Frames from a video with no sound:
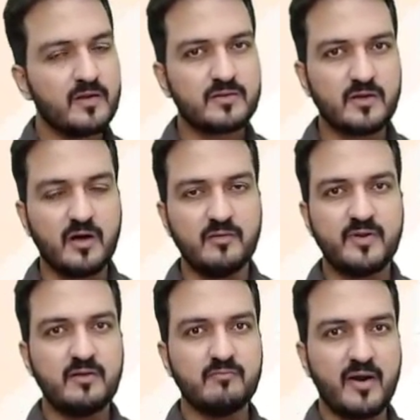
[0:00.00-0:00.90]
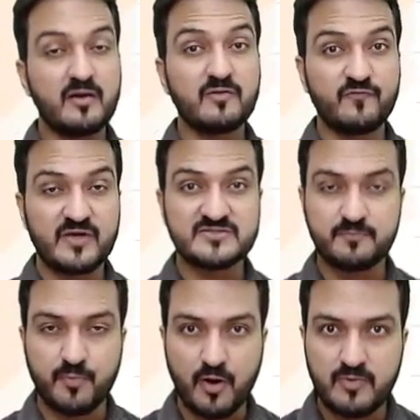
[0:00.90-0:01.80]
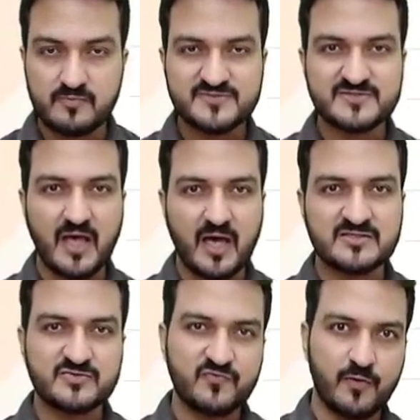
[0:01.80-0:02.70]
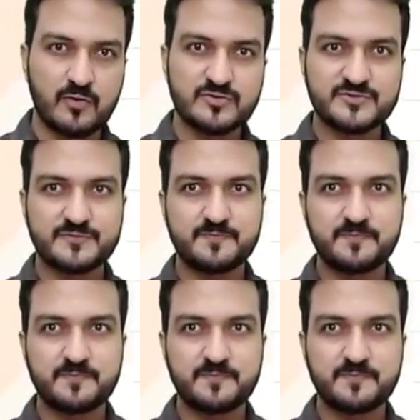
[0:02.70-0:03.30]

the company might face problems as follows.